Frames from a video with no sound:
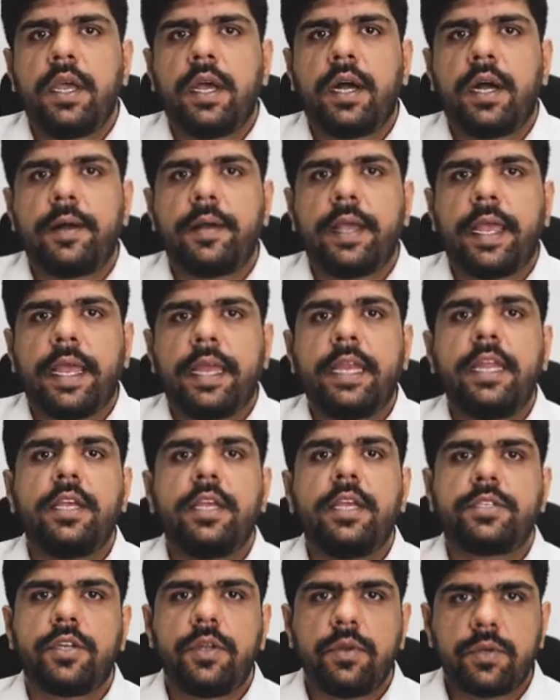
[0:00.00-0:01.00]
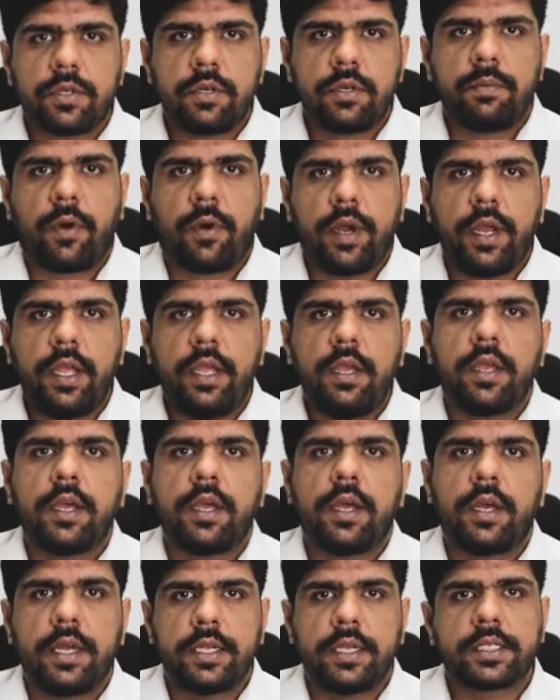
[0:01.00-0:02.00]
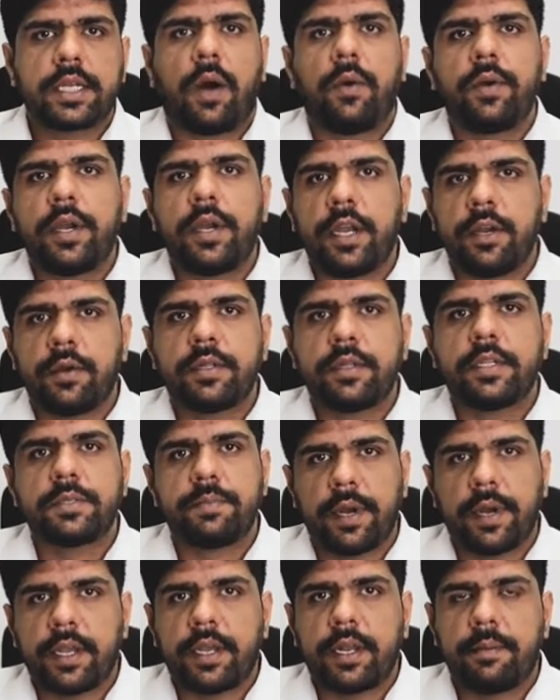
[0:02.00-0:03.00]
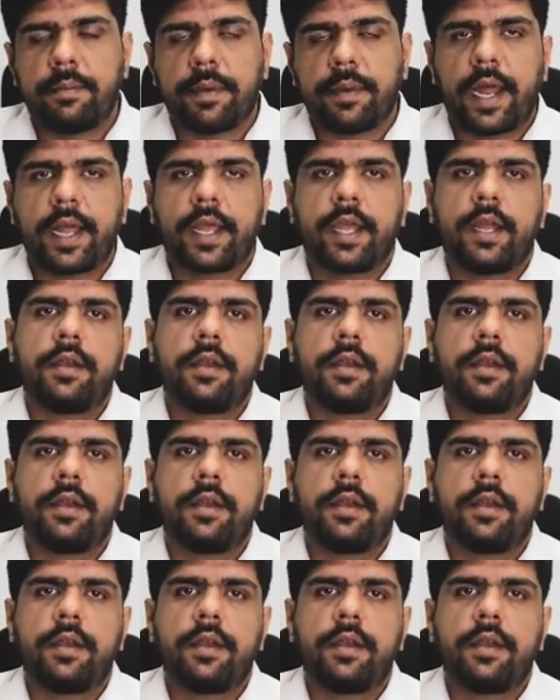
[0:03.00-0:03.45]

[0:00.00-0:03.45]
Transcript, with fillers: Uh, any institutional body uh, is counted into this particular bracket.